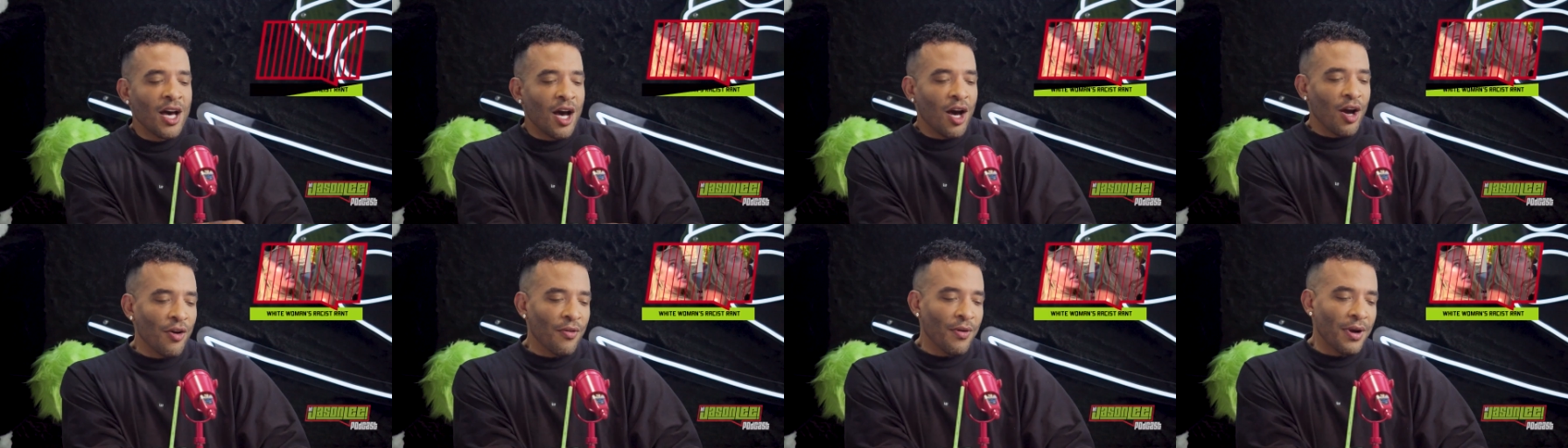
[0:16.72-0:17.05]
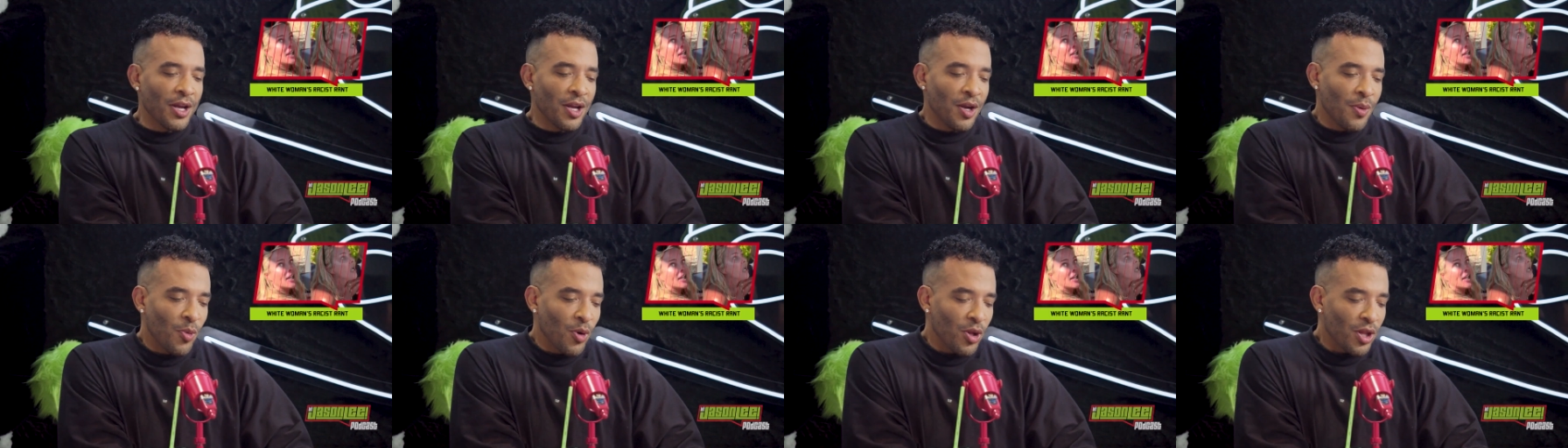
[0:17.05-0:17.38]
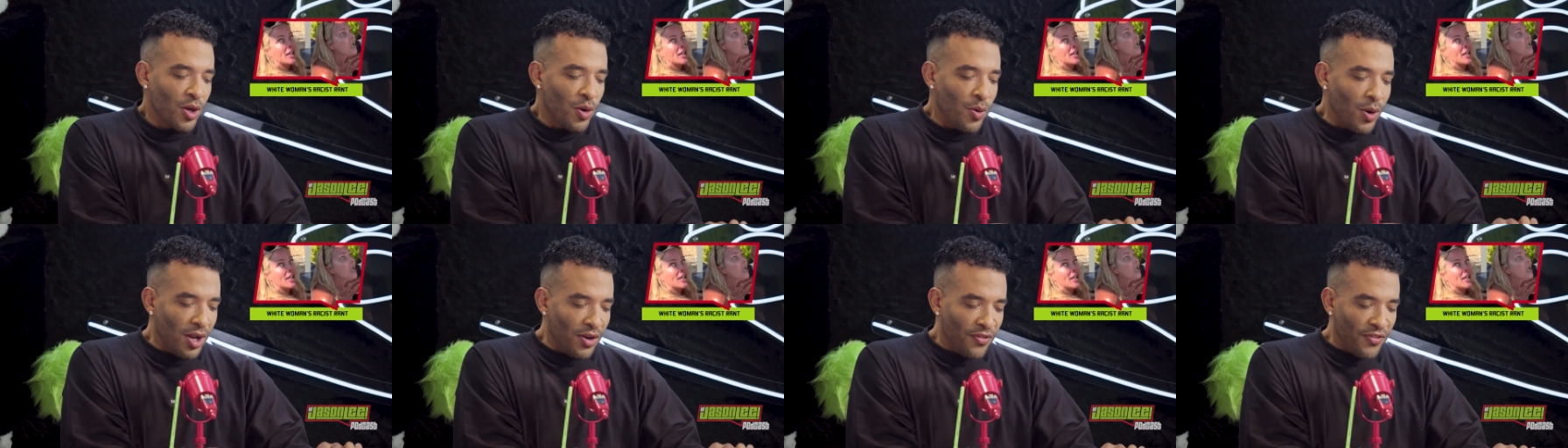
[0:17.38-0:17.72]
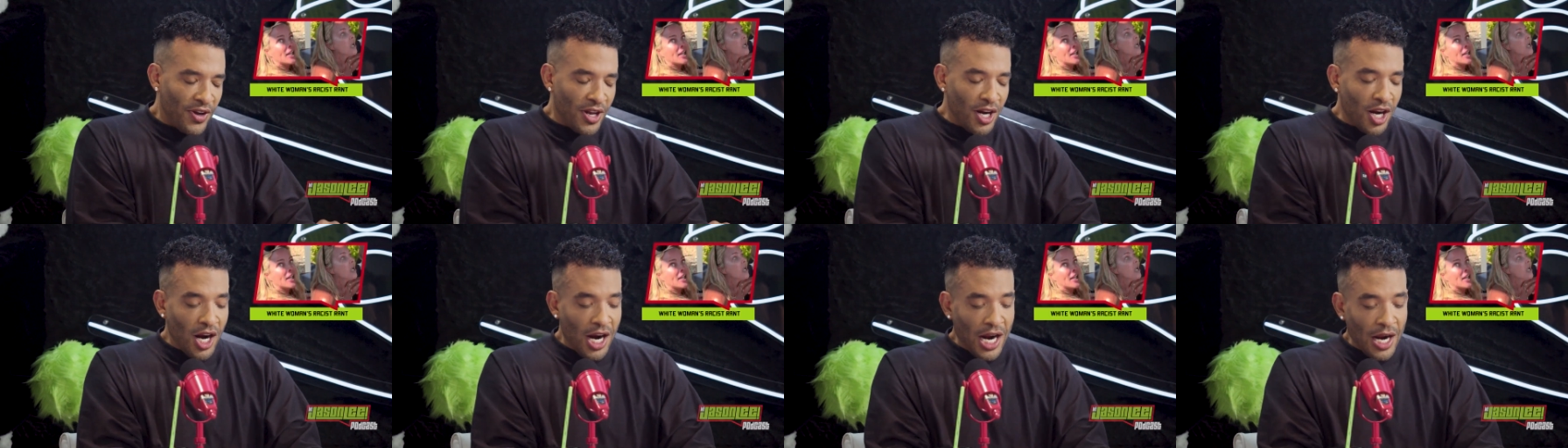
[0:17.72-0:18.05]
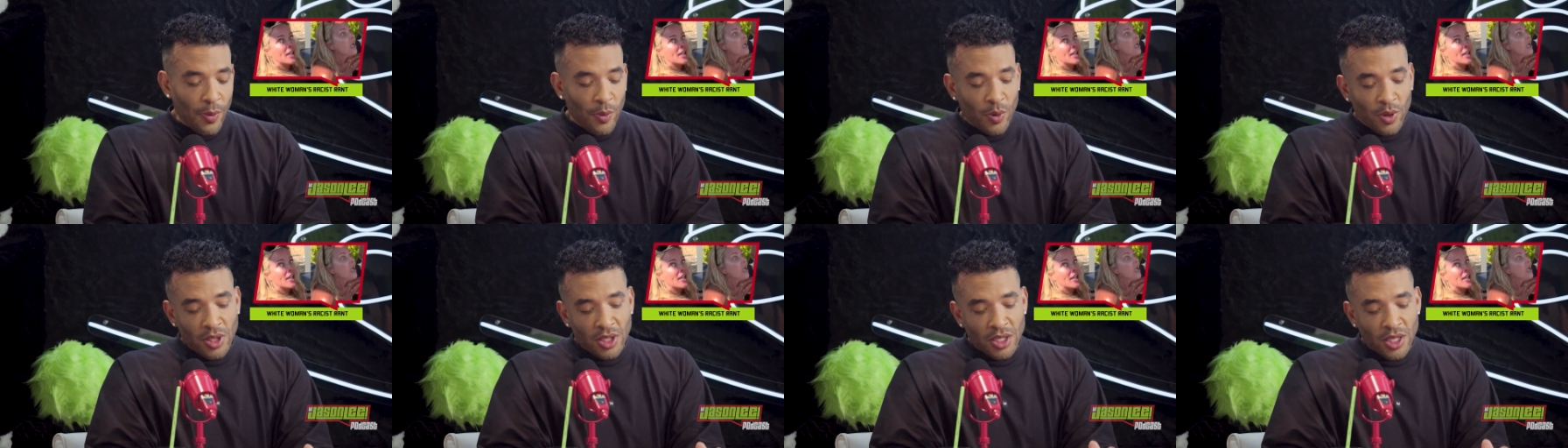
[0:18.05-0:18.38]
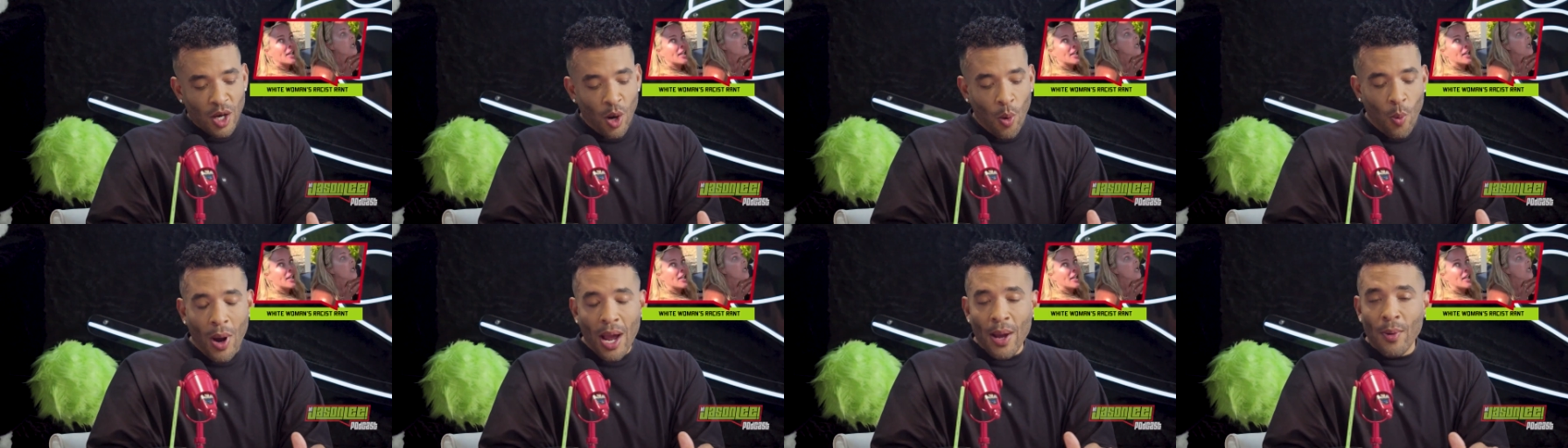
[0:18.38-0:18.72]
all right, you're more than qualified. All right. Well, look,
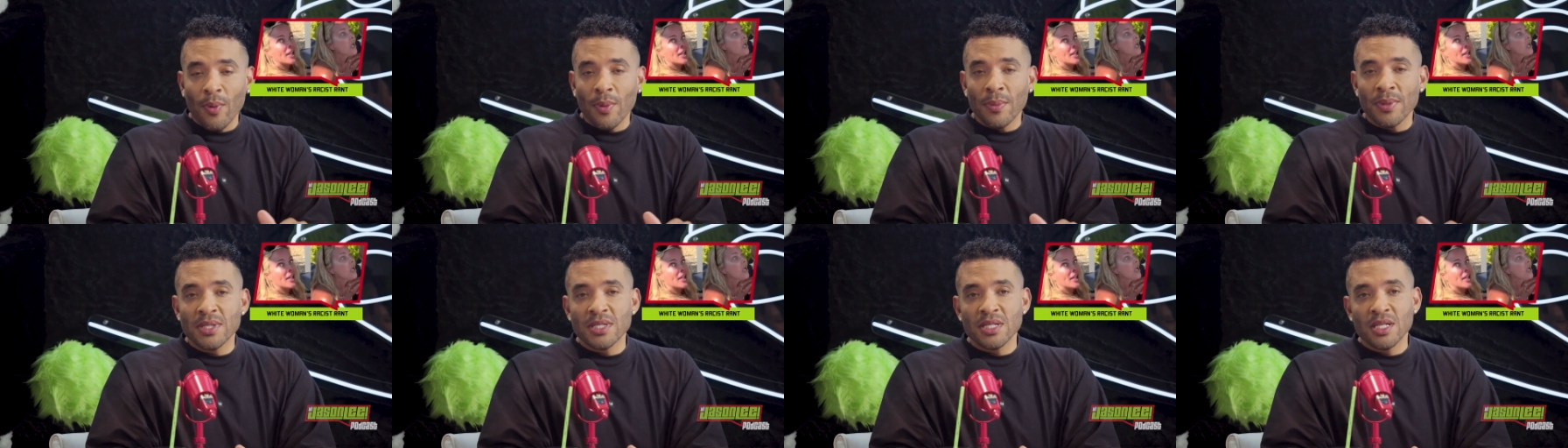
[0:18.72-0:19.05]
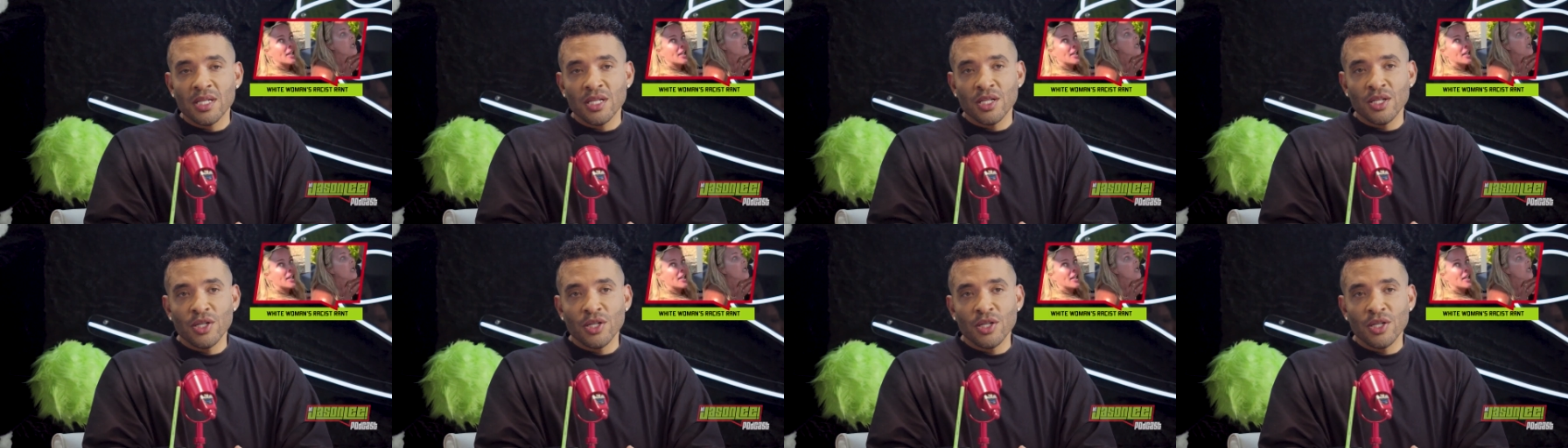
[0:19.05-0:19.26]
a white woman's in